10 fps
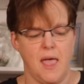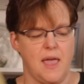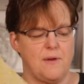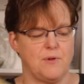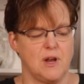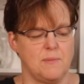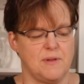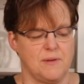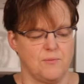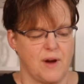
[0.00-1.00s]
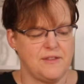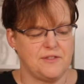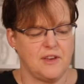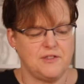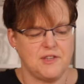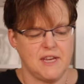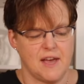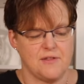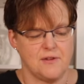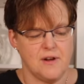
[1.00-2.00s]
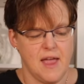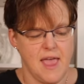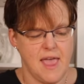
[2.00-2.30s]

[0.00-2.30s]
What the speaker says: And we're going to put them right sides together.